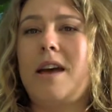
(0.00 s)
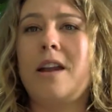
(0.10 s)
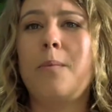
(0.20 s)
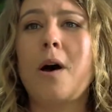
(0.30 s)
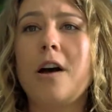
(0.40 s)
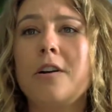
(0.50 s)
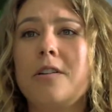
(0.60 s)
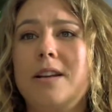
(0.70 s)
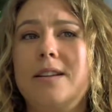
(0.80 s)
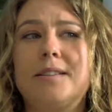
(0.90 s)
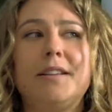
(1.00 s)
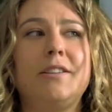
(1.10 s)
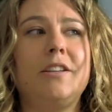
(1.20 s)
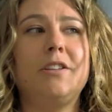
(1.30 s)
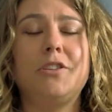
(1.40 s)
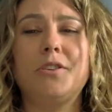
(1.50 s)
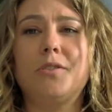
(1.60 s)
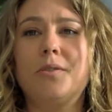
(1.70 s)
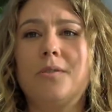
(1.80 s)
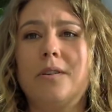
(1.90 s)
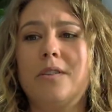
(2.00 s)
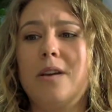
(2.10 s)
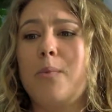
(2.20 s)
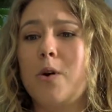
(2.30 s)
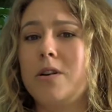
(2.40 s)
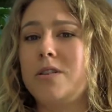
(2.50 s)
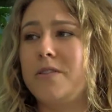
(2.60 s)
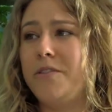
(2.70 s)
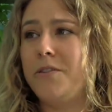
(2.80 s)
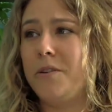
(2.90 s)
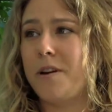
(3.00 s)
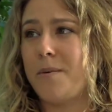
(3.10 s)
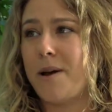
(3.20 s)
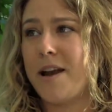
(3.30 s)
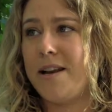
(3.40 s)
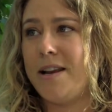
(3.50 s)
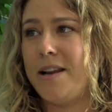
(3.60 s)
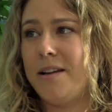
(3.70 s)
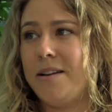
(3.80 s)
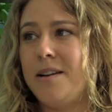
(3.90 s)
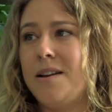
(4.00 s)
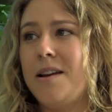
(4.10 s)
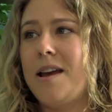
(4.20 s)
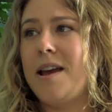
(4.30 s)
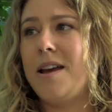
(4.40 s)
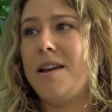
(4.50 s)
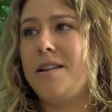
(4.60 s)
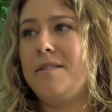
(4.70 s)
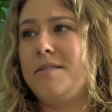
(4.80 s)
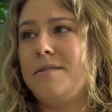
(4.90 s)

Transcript: At Hippocrates, they teach you the importance of food combining and